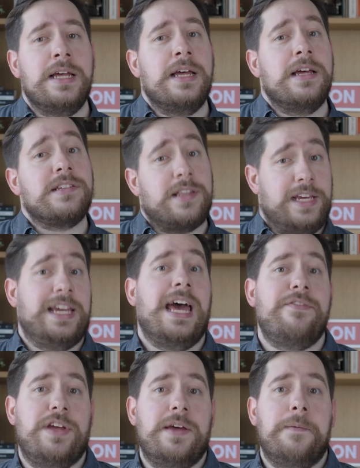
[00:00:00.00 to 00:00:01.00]
So there you
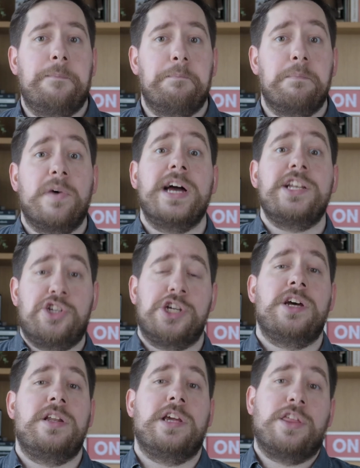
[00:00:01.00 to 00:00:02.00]
have it, my
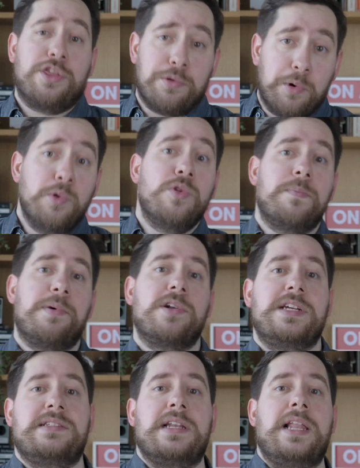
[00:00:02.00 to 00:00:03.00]
journey through the
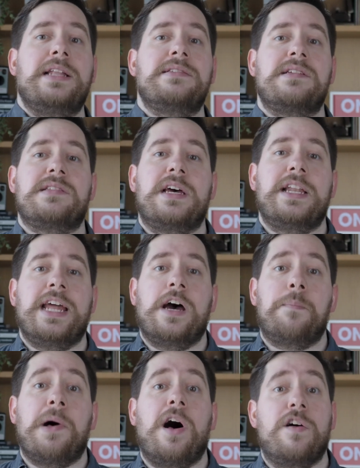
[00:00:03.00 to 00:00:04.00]
bodies and lenses that are
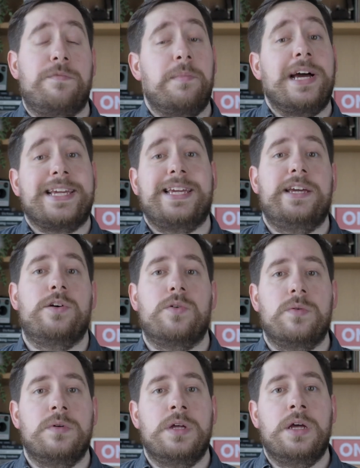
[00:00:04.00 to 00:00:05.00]
now part of my gear
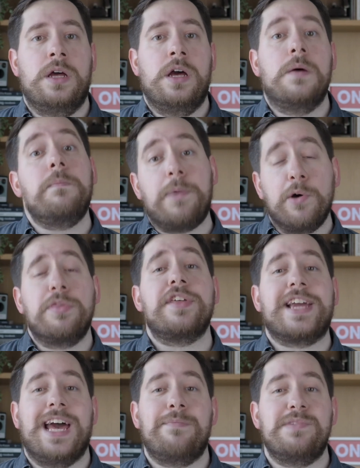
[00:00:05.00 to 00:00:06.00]
haul. Both the
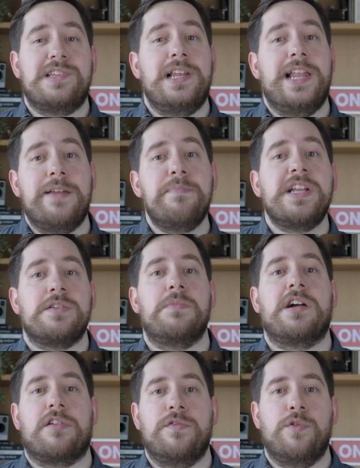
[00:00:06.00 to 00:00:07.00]
cameras that led me to
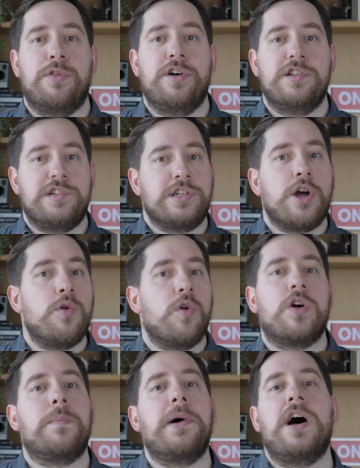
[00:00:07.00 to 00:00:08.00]
Micro Four Thirds are no
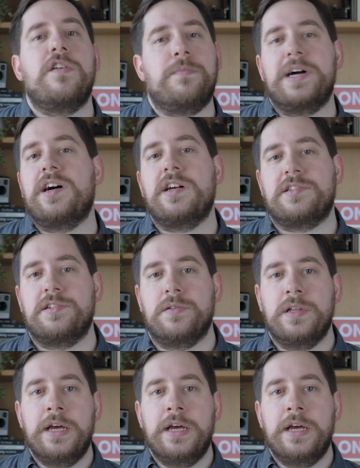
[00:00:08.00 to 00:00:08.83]
longer part of my arsenal.